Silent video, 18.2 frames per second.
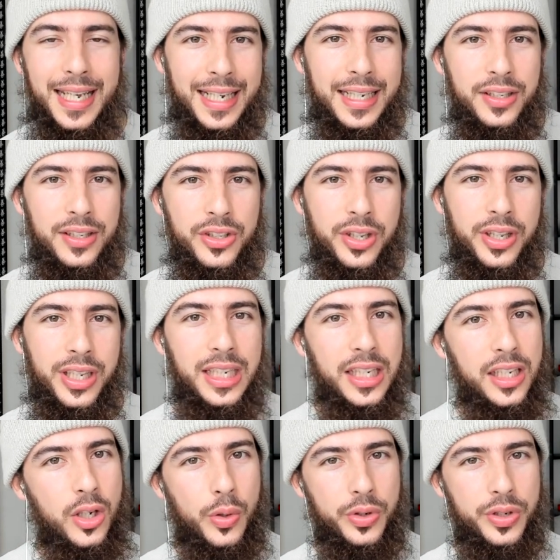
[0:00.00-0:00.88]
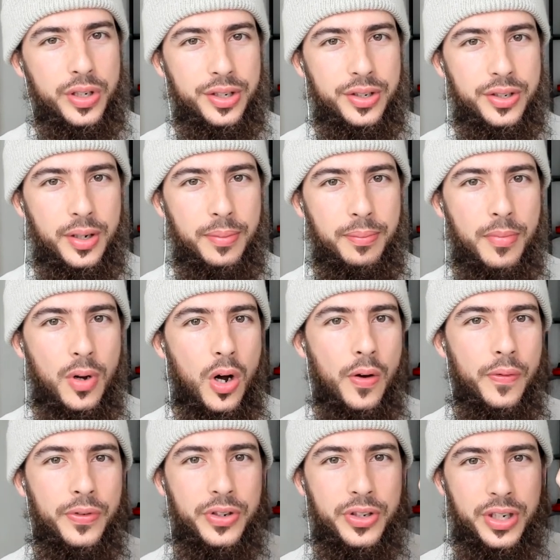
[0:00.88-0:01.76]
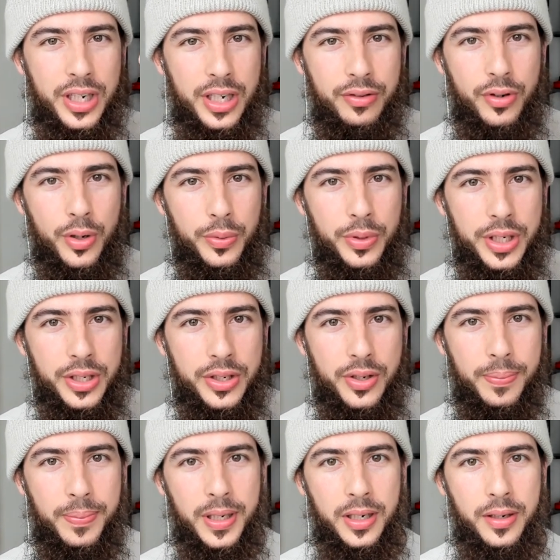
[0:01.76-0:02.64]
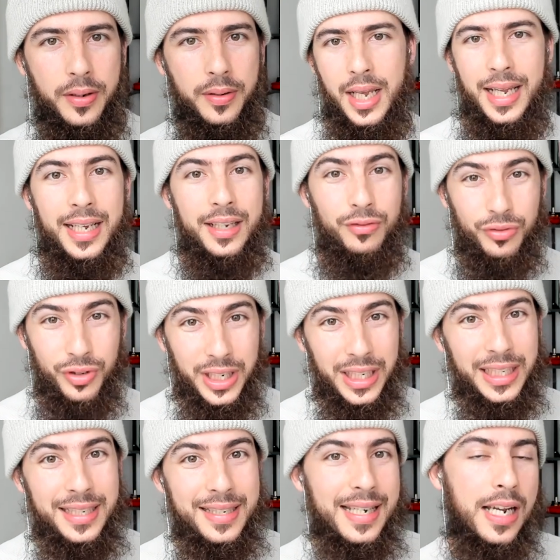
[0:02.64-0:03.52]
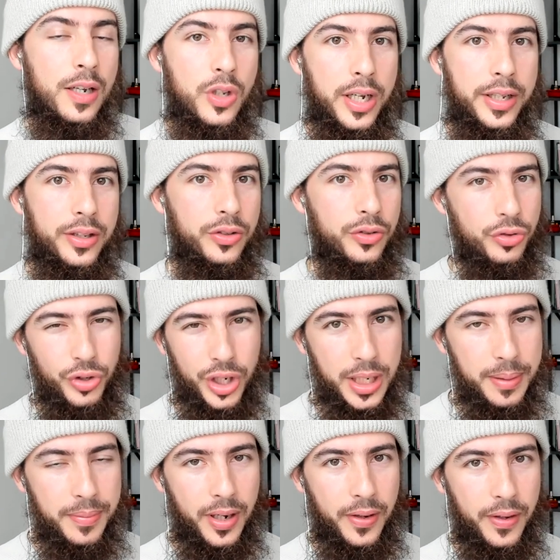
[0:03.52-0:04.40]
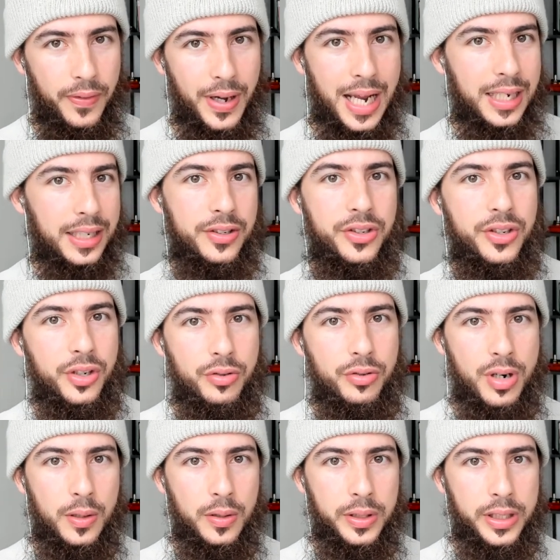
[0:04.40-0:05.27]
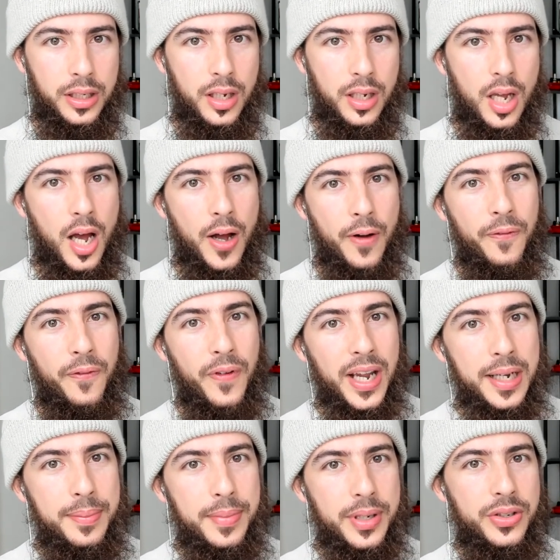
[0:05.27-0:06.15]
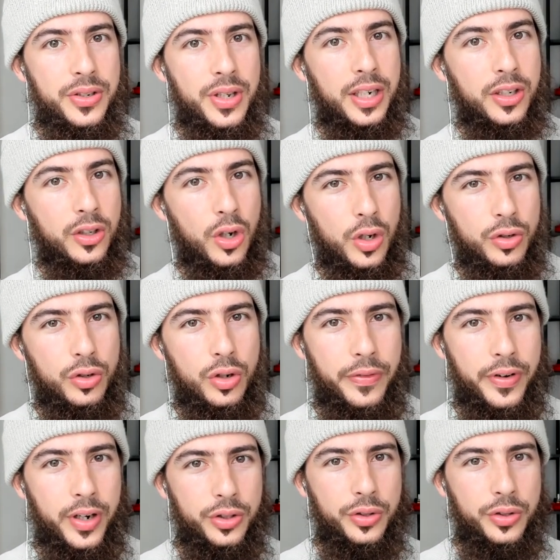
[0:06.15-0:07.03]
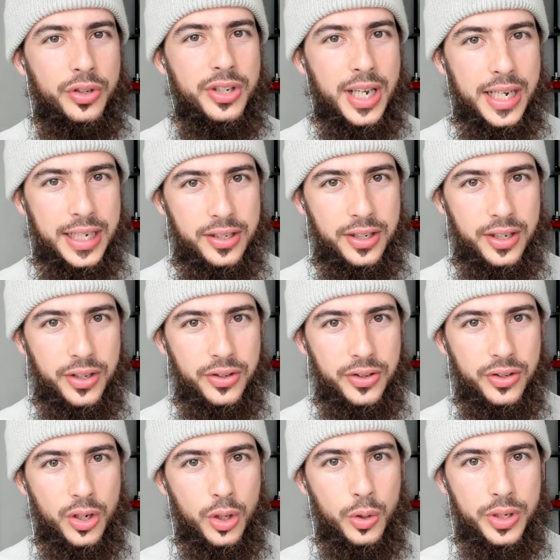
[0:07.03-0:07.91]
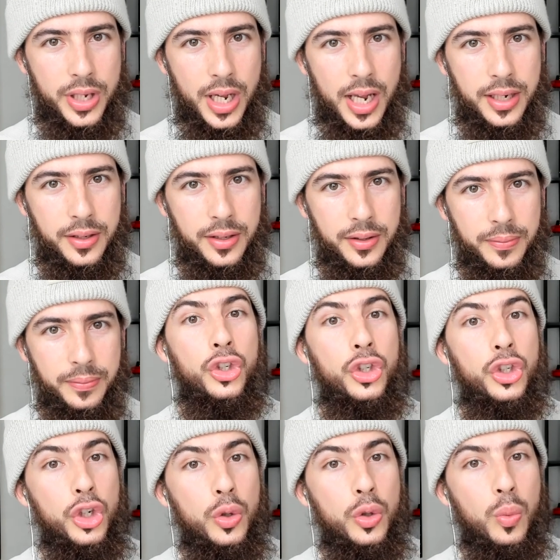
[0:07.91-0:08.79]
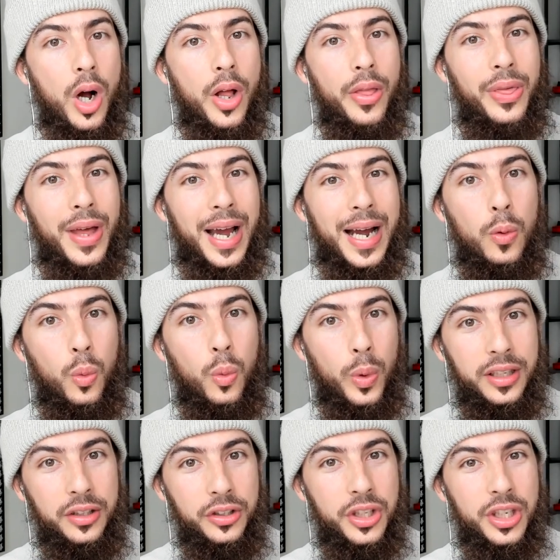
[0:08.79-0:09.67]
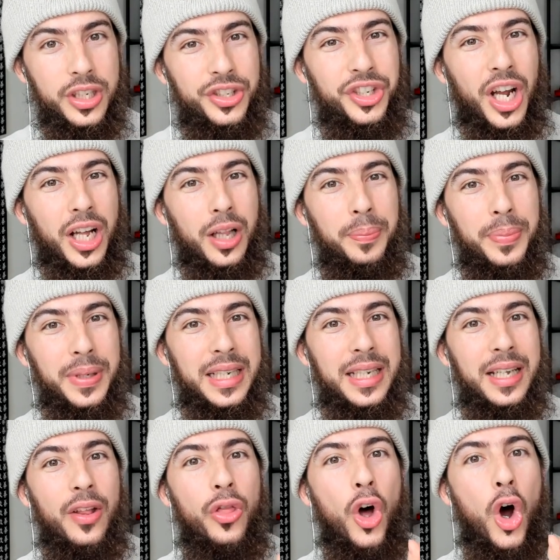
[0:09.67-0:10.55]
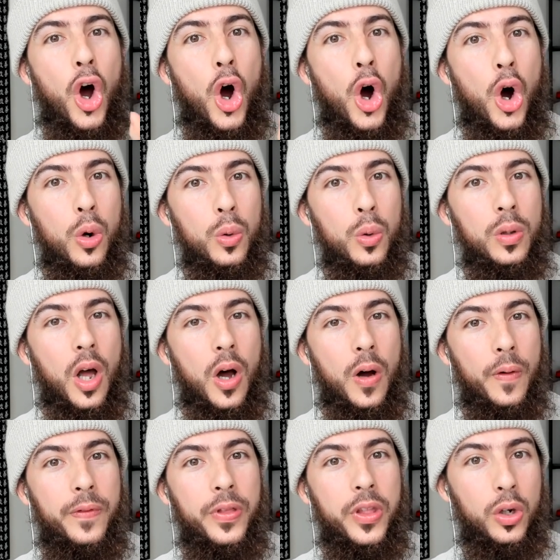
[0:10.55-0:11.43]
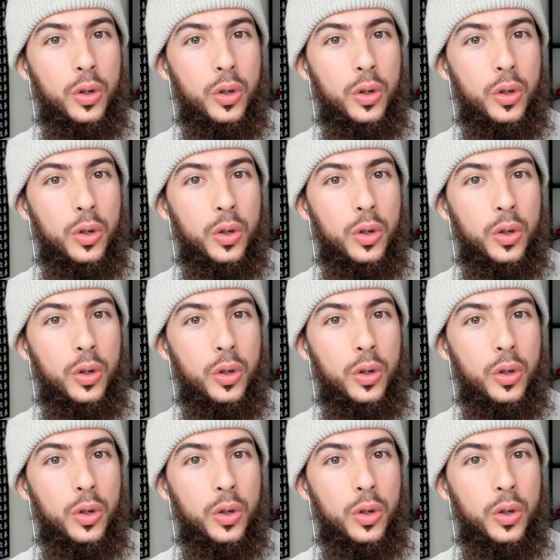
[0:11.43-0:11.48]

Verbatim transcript: into the ecosystem of zero discipline. It really sounds like the dream of Aleister Crowley, a famous and controversial Satanist who said, "Do what thou wilt shall be the whole of the